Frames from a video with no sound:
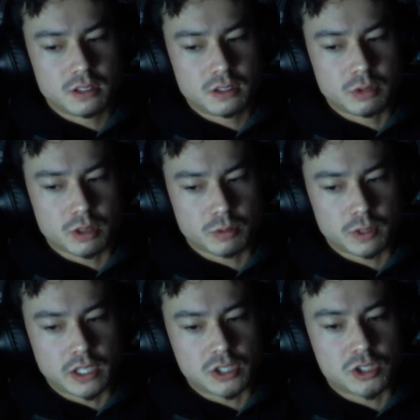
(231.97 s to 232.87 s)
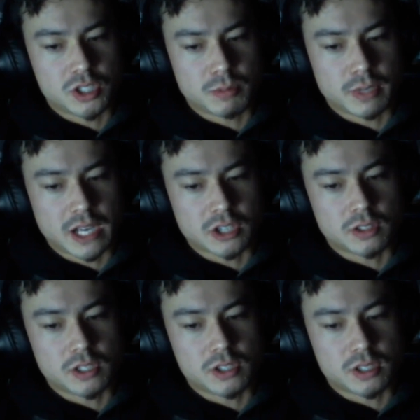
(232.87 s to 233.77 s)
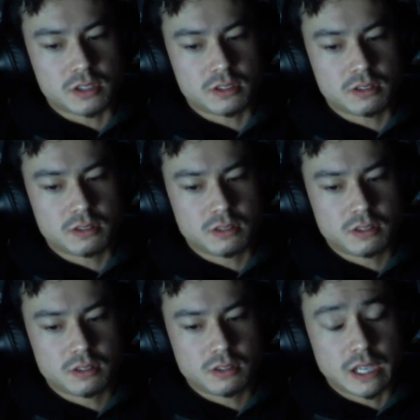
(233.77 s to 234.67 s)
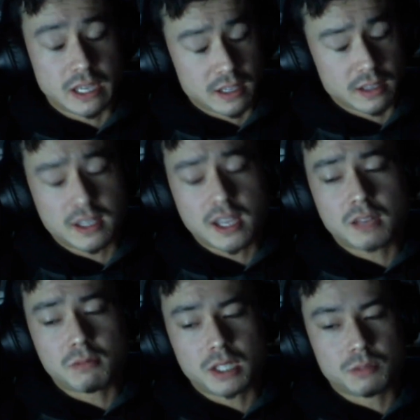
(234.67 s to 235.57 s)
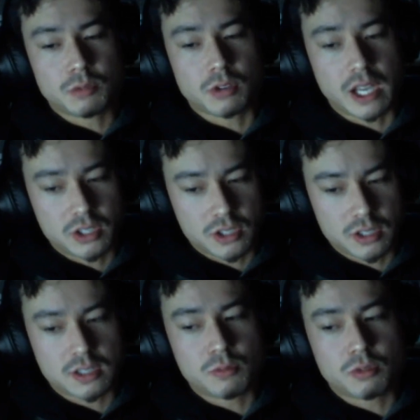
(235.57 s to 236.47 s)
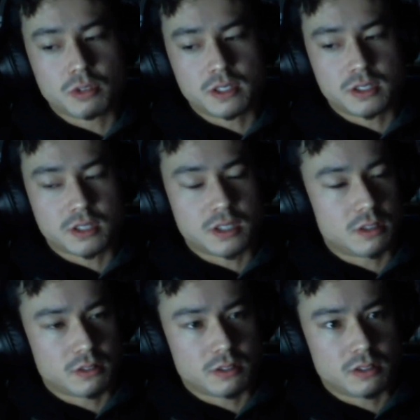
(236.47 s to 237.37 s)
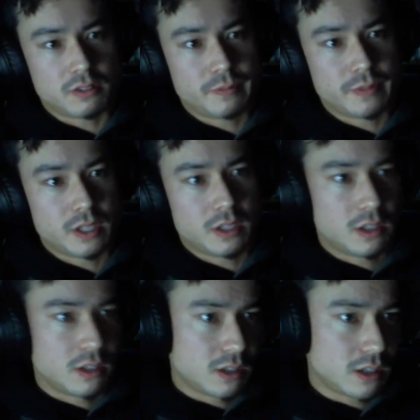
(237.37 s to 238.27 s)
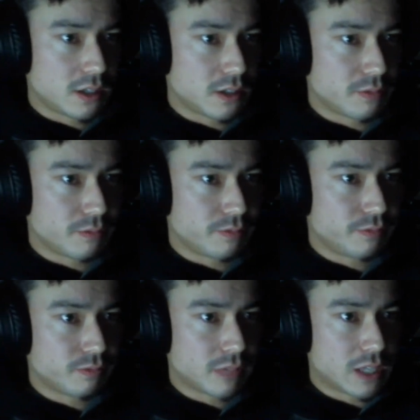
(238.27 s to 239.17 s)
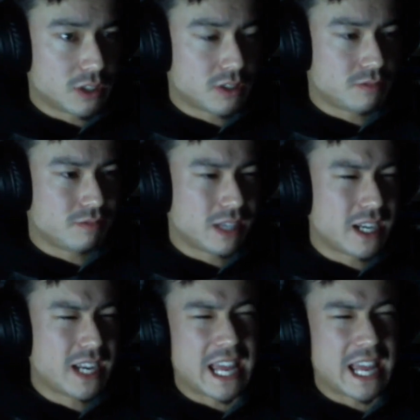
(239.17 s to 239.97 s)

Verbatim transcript: with a relationship, it actually just it, it can make you more anxious and more insecure, um, and just kind of